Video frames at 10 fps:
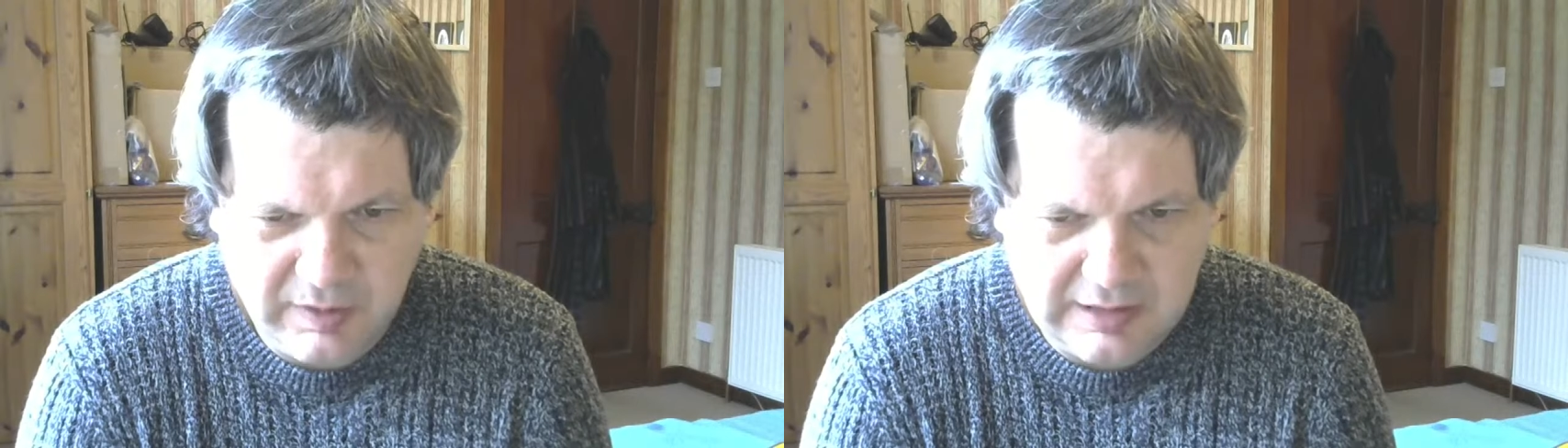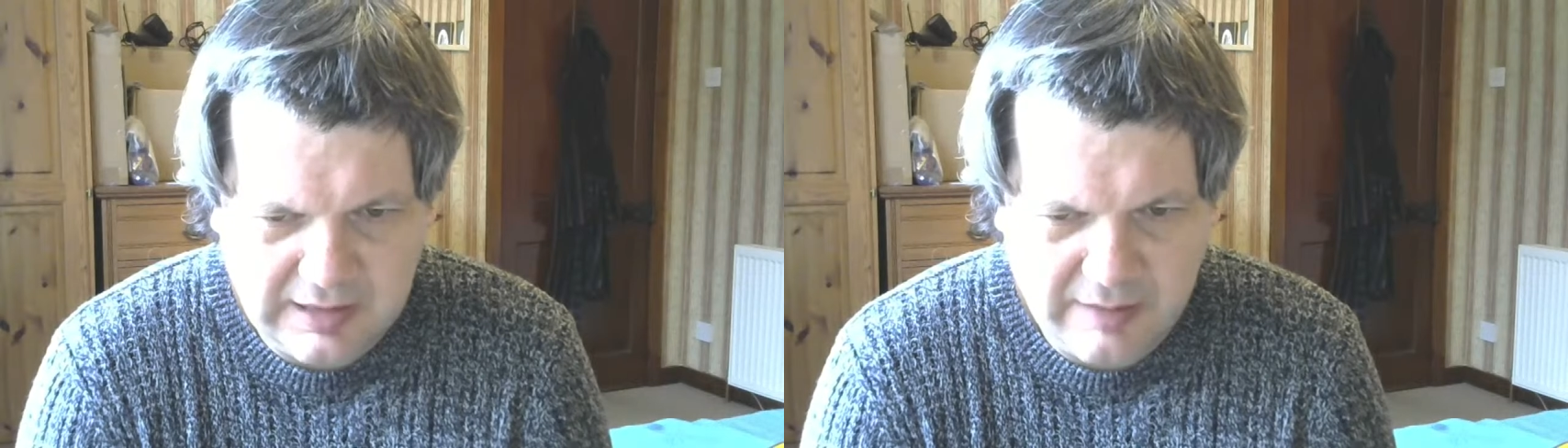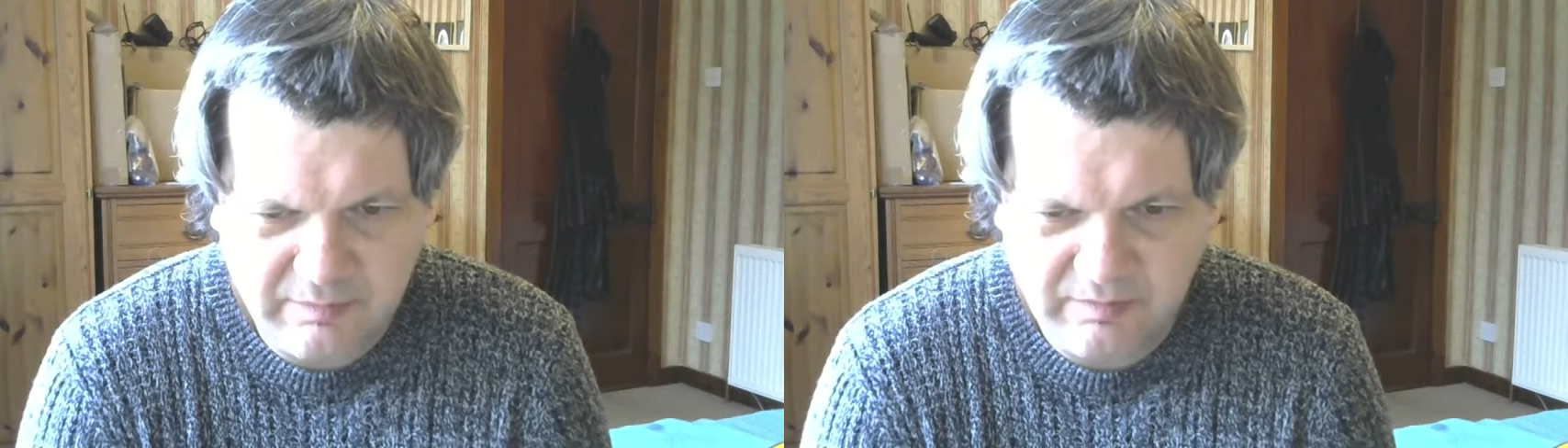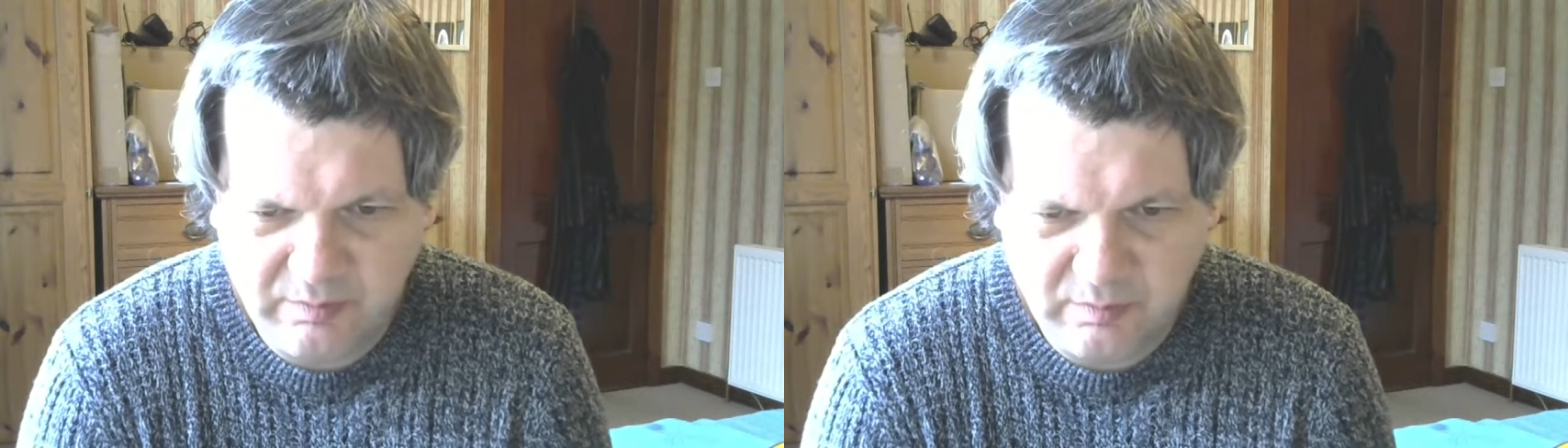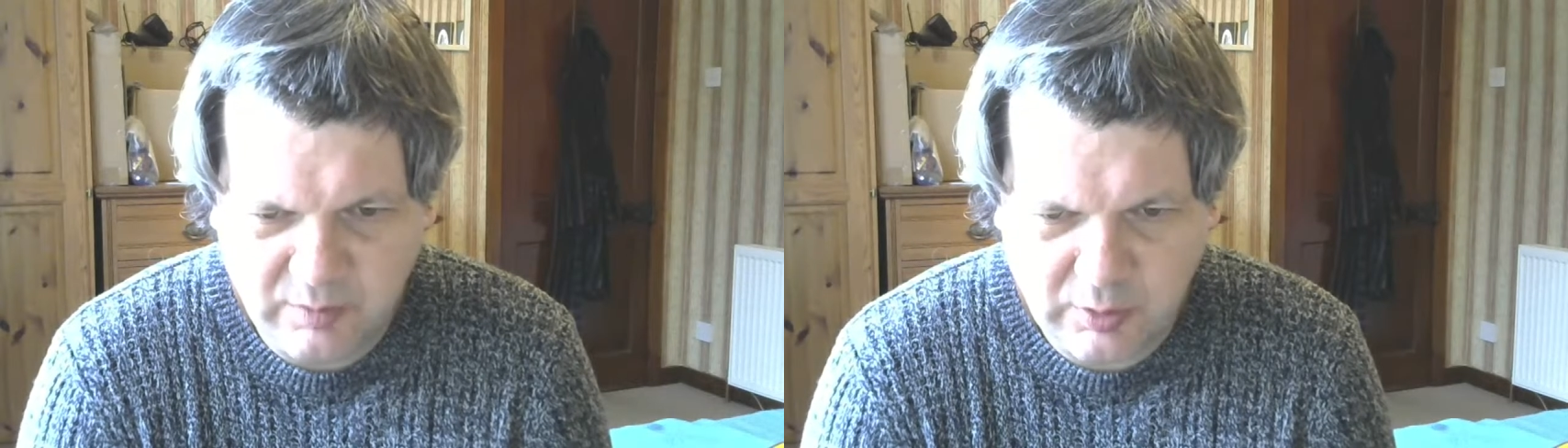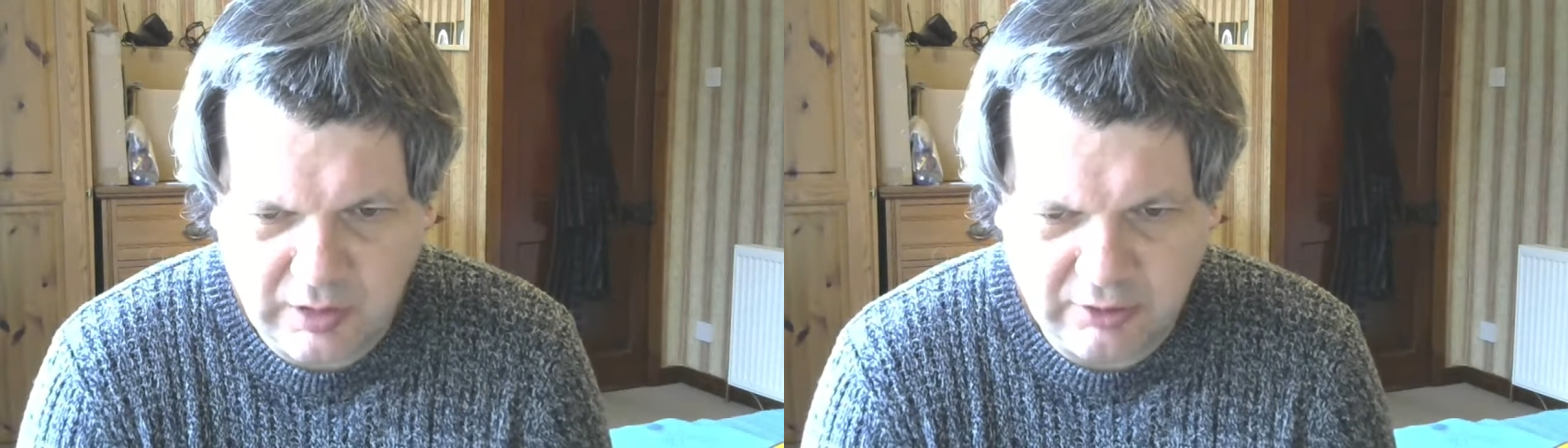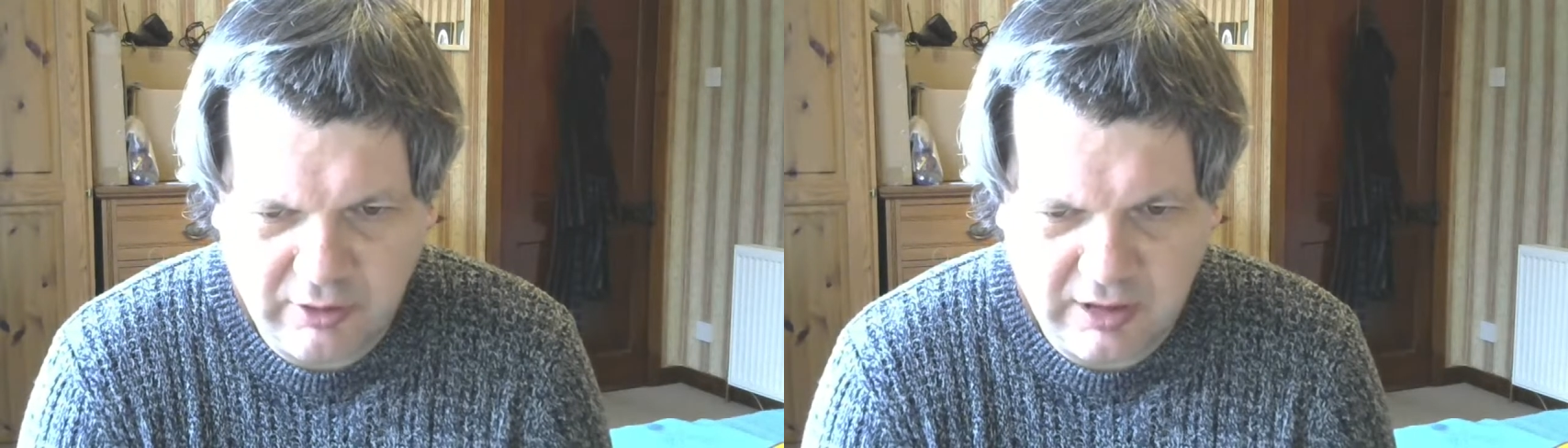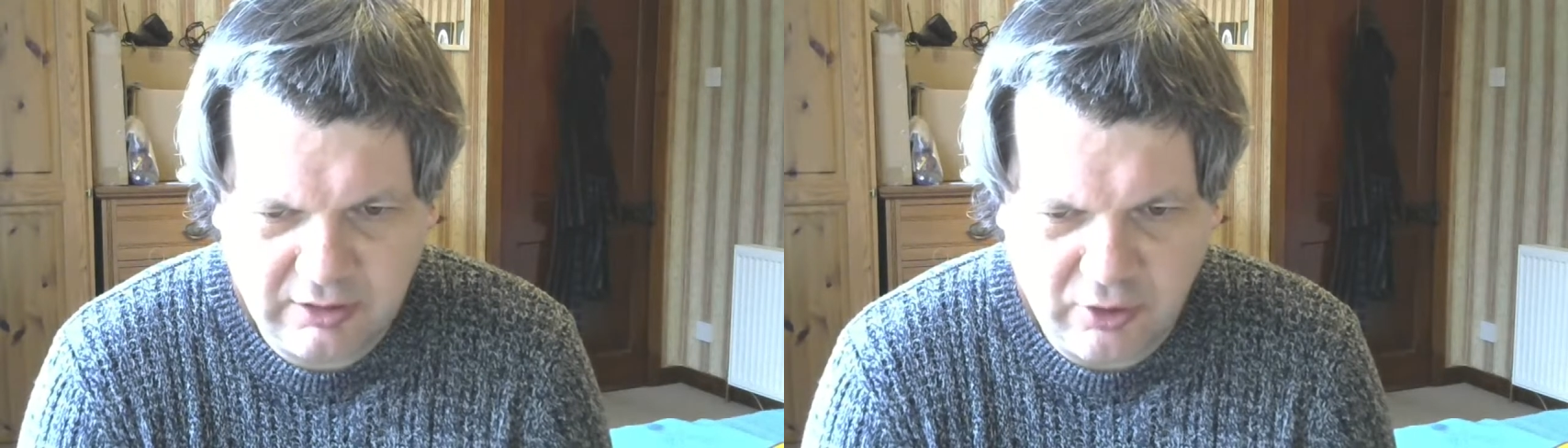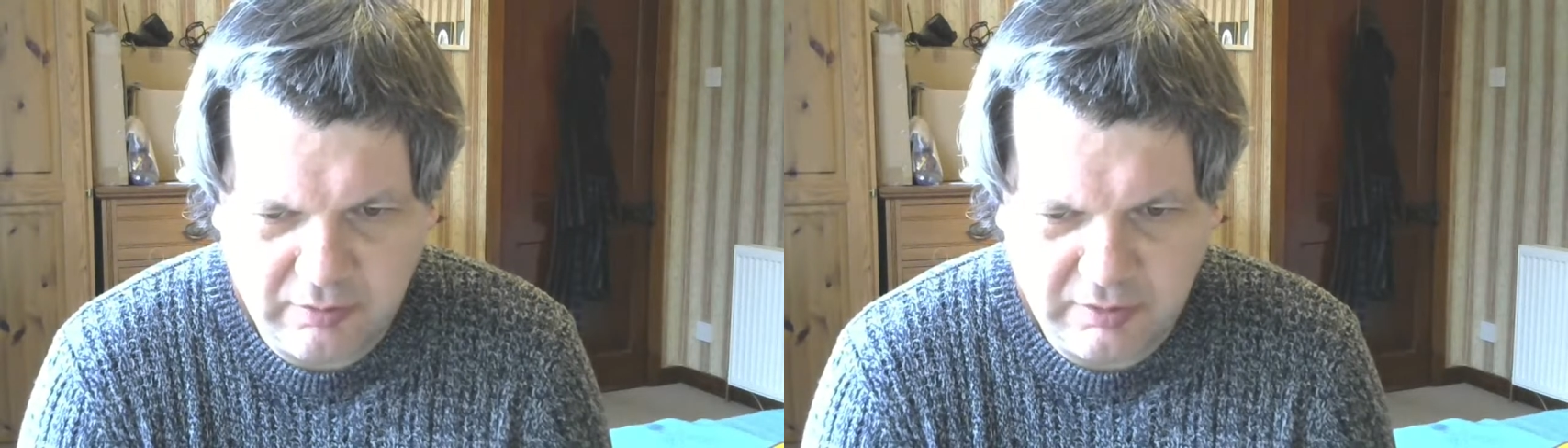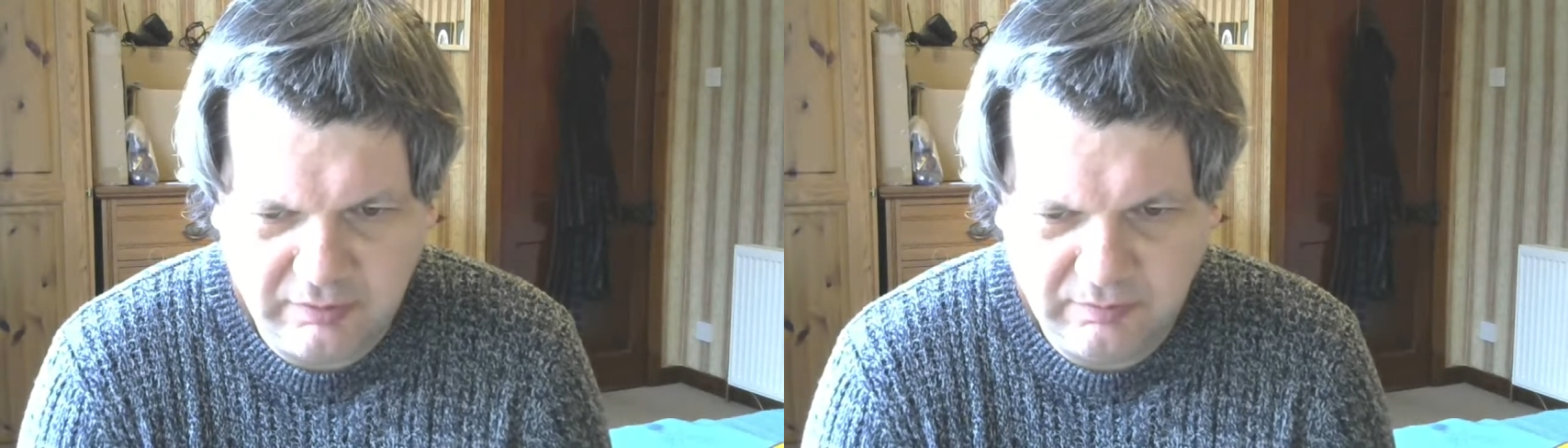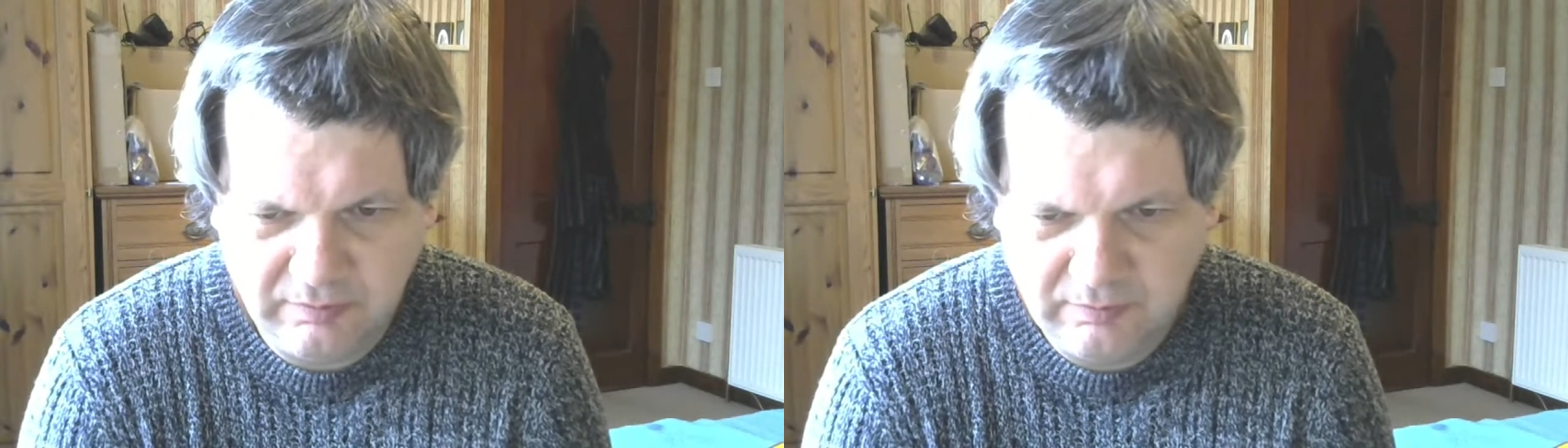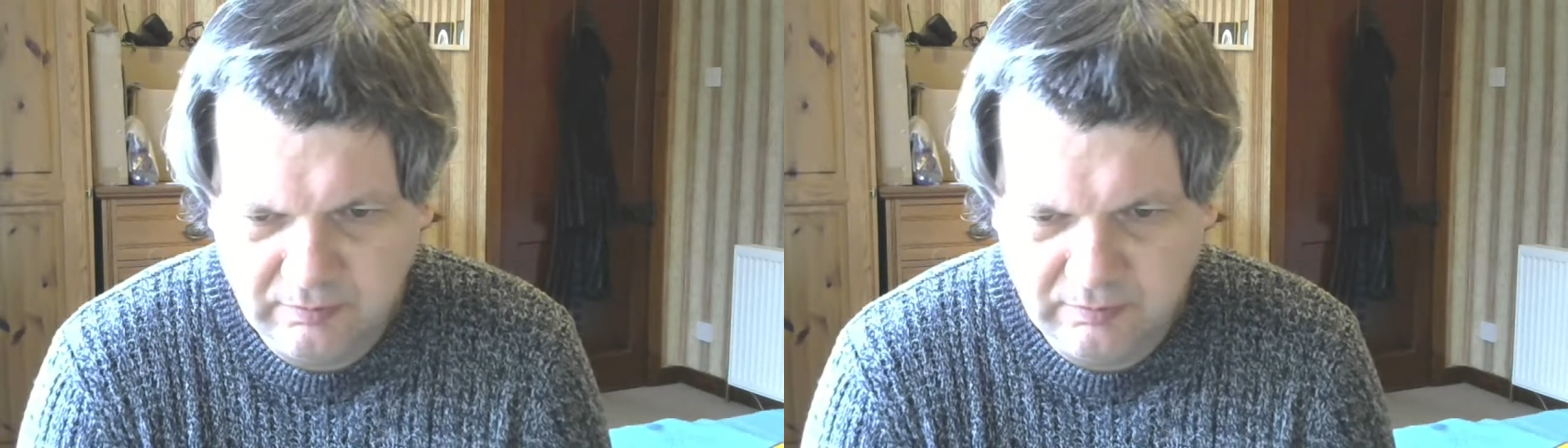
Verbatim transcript: become a quite common